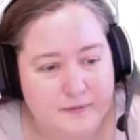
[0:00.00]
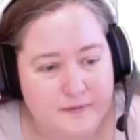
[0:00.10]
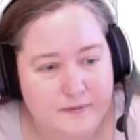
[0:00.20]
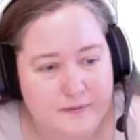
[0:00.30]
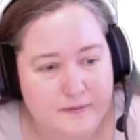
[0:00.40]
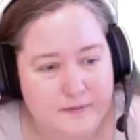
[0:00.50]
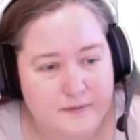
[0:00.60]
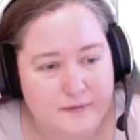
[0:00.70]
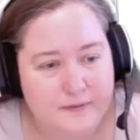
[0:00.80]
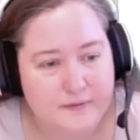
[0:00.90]

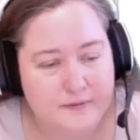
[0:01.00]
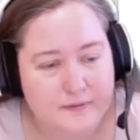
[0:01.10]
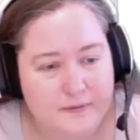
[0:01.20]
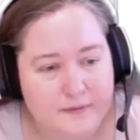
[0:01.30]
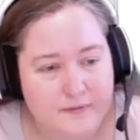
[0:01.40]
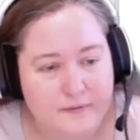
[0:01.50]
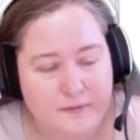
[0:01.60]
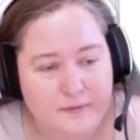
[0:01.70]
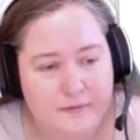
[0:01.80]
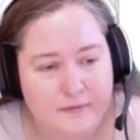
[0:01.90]

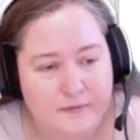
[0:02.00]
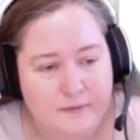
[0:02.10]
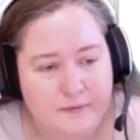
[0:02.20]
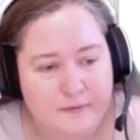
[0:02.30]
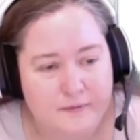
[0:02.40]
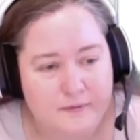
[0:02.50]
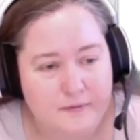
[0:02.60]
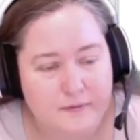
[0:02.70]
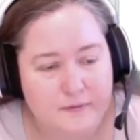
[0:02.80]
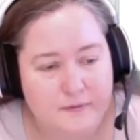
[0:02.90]

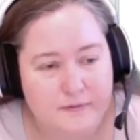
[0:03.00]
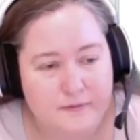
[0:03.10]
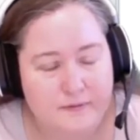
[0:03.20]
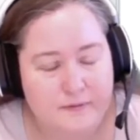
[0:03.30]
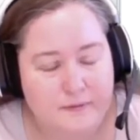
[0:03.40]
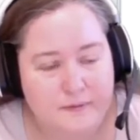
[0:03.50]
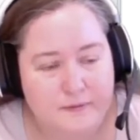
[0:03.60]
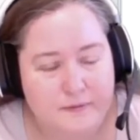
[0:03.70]
(silent)